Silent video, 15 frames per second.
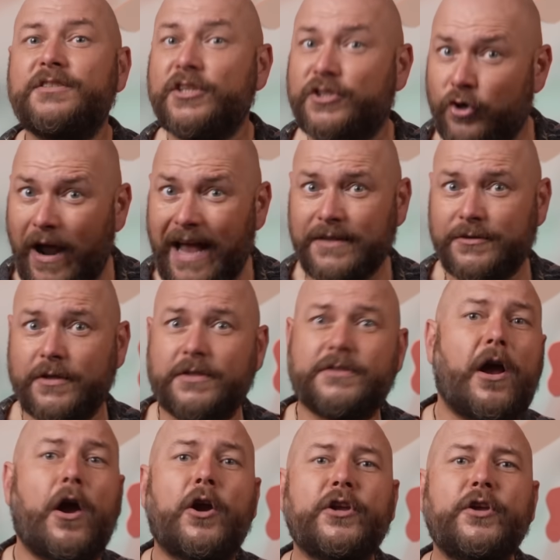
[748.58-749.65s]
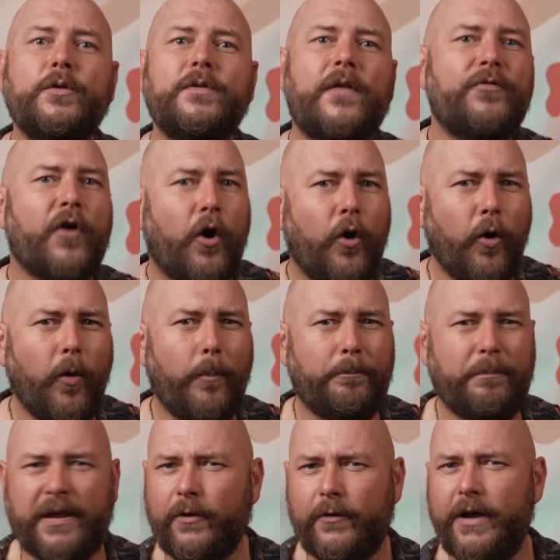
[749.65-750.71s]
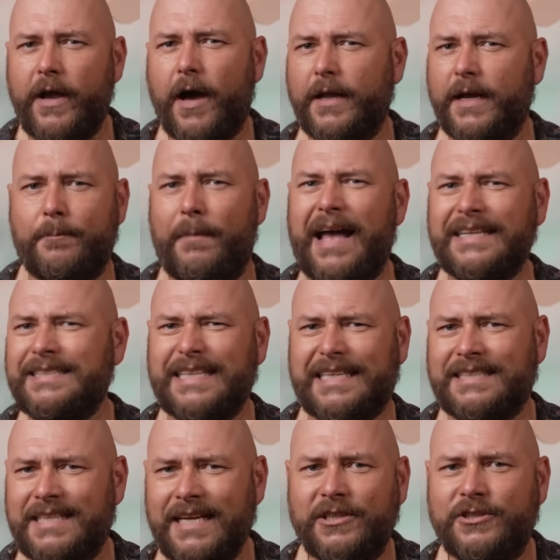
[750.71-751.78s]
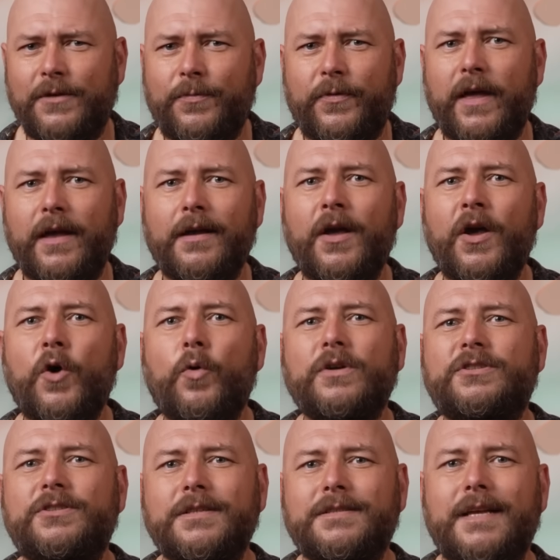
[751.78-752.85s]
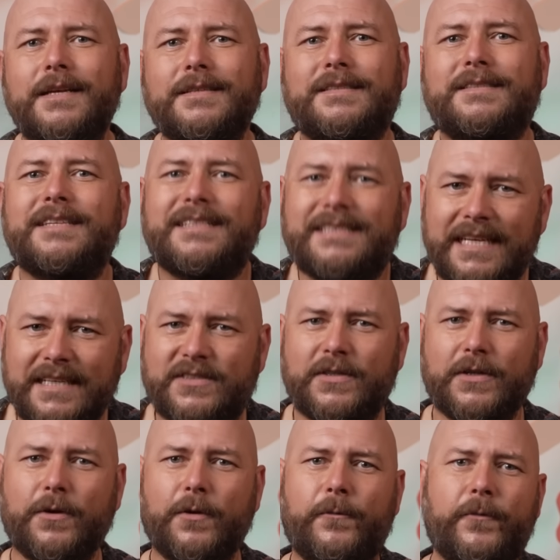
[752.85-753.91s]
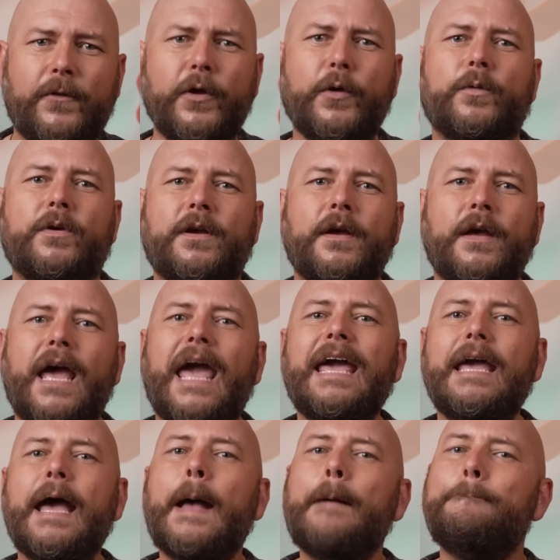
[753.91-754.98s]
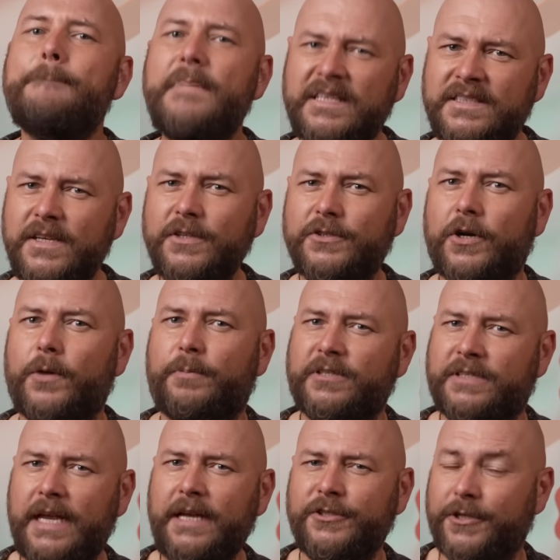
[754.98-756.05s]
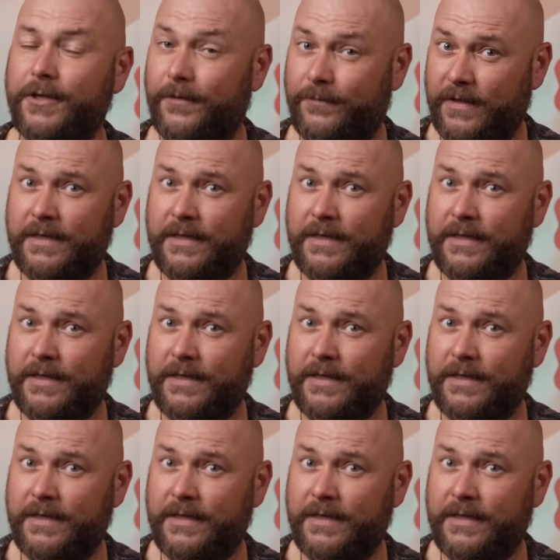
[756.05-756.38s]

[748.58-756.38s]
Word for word: Detractors argued that the whole periodic mass extinction thing was just a statistical fluke, a misinterpretation of